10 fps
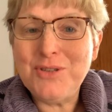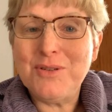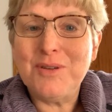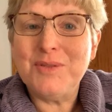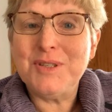You
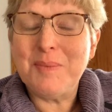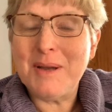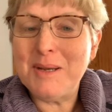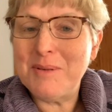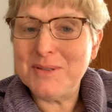can
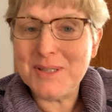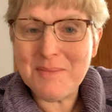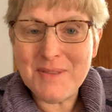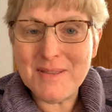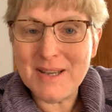respond about
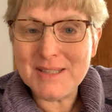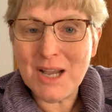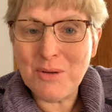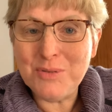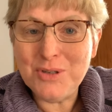something that's
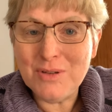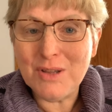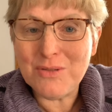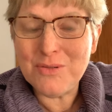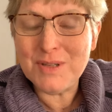helped you
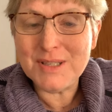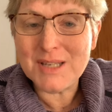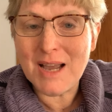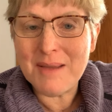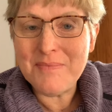get through this
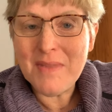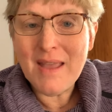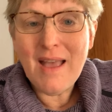time.